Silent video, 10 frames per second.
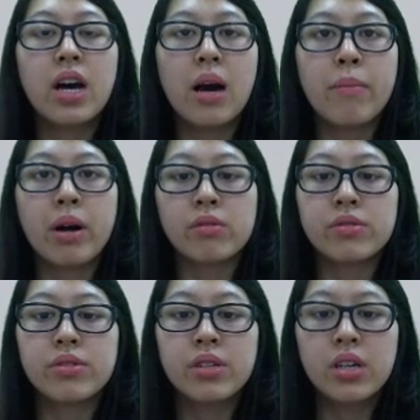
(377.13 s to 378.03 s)

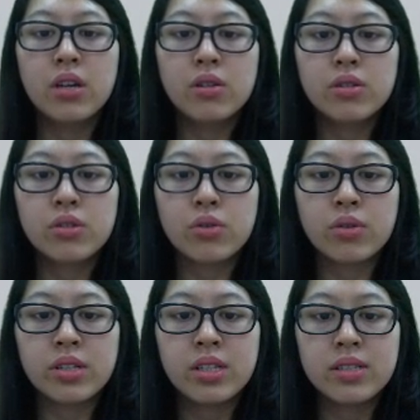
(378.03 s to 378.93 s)
amount. So
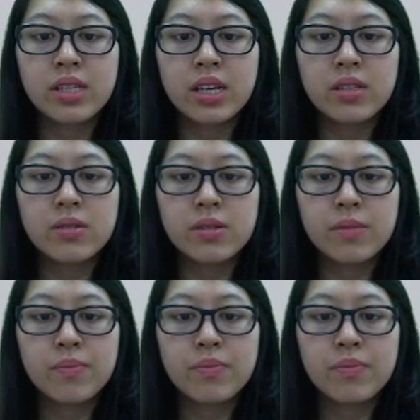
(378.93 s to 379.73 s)
in this case,